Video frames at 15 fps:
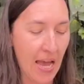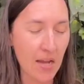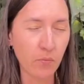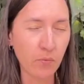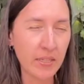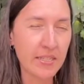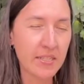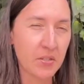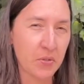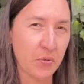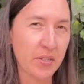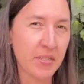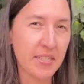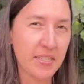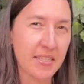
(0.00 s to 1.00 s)
and we
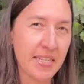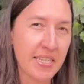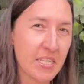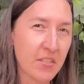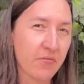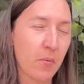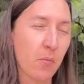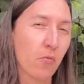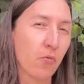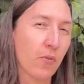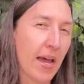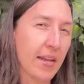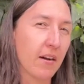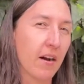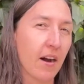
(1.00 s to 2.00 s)
sourced this from
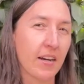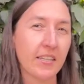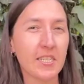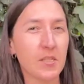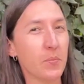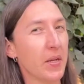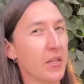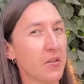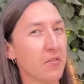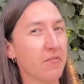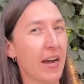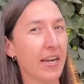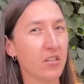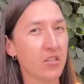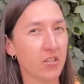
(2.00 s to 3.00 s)
Red Ox
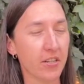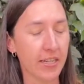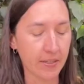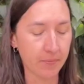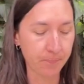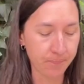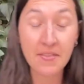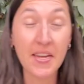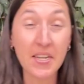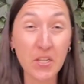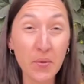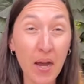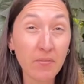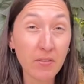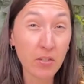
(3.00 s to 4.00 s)
Manufacturing. Then
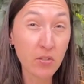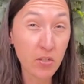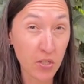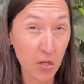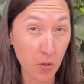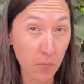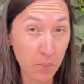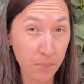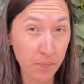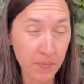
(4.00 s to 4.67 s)
you have your soap.